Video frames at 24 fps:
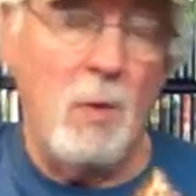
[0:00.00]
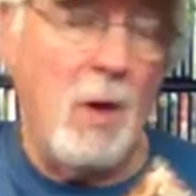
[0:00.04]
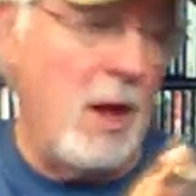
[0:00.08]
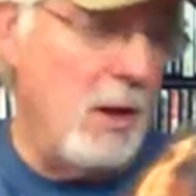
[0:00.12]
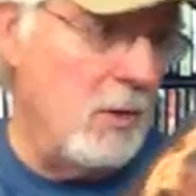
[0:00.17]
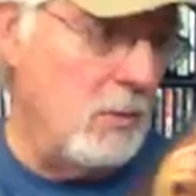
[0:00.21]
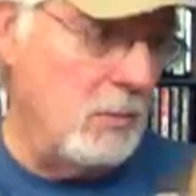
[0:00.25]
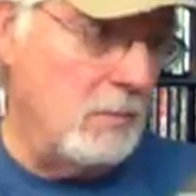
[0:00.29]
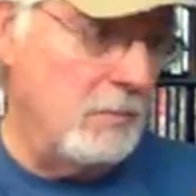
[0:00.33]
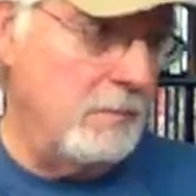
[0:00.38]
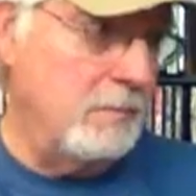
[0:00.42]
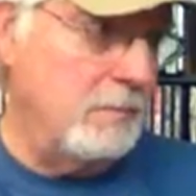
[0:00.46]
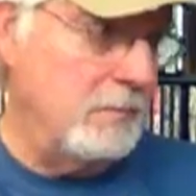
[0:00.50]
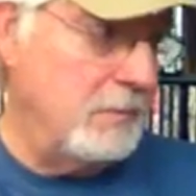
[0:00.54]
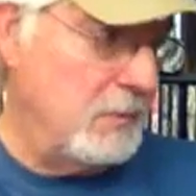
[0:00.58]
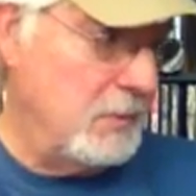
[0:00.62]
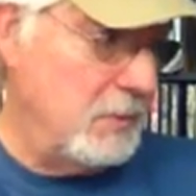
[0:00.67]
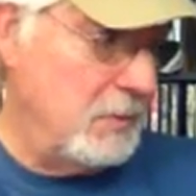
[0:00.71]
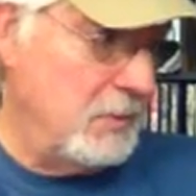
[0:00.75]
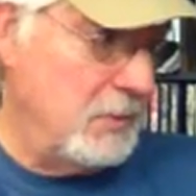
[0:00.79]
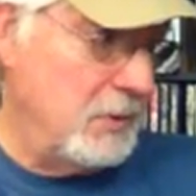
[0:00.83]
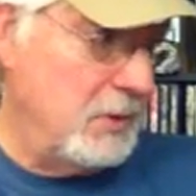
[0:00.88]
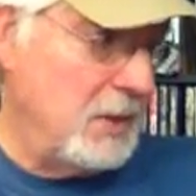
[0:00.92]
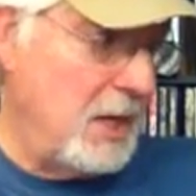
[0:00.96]
Well,
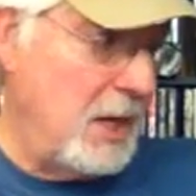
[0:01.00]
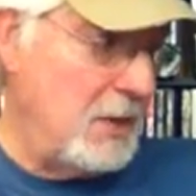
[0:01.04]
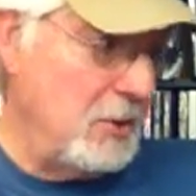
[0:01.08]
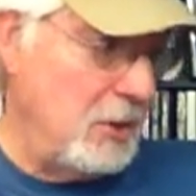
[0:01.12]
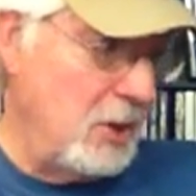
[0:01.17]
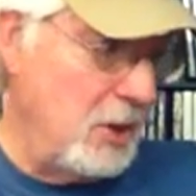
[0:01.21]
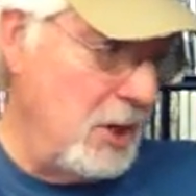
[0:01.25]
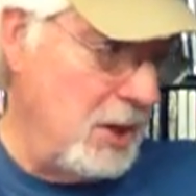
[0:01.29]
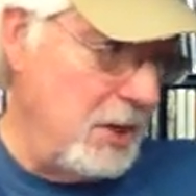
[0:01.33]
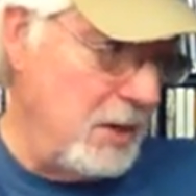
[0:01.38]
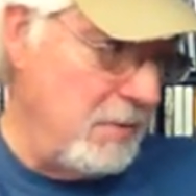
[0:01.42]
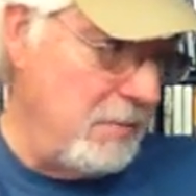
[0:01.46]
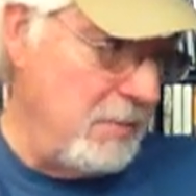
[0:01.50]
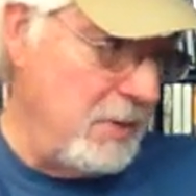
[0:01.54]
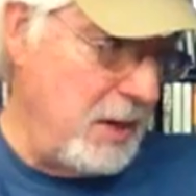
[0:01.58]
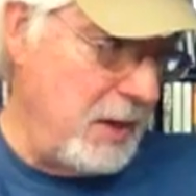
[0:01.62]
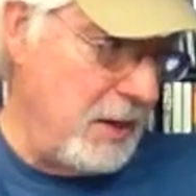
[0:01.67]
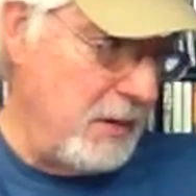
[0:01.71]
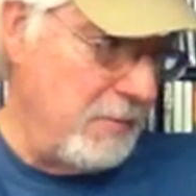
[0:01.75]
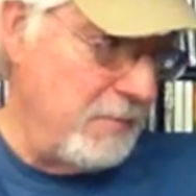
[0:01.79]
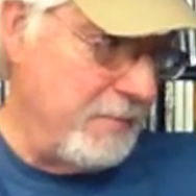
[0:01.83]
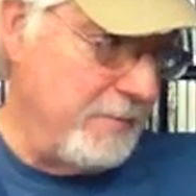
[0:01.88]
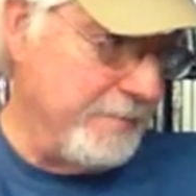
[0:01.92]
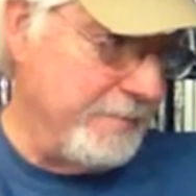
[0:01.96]
sounds good to
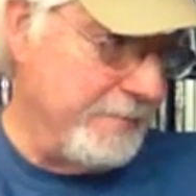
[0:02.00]
me.